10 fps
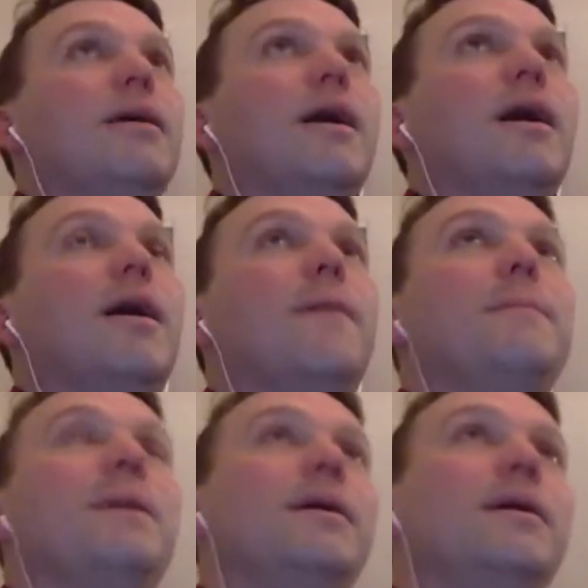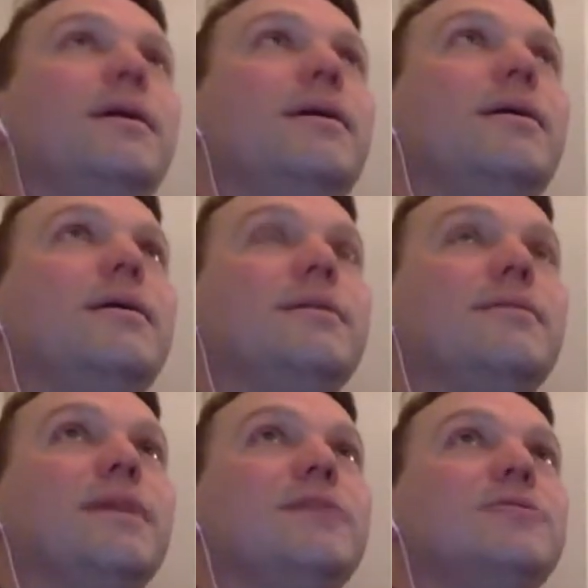The
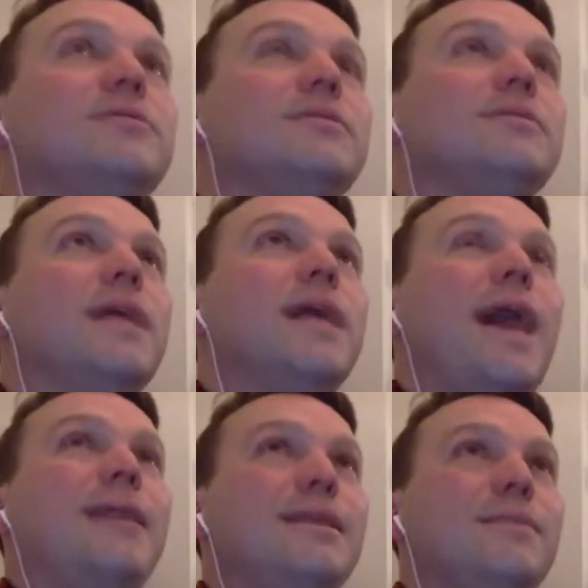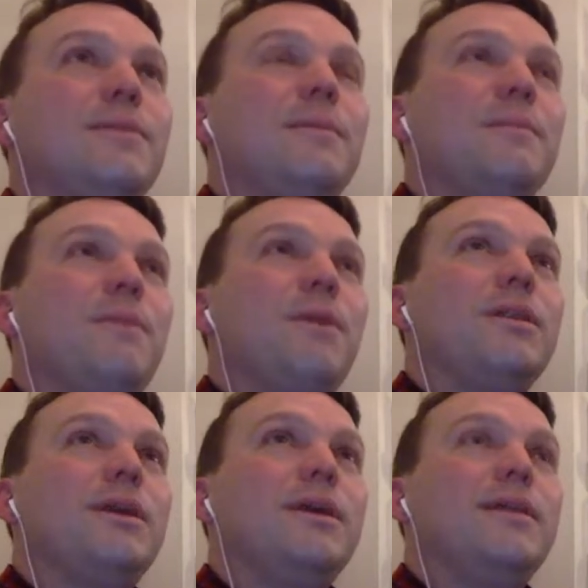advantages, I think that, I mean, partly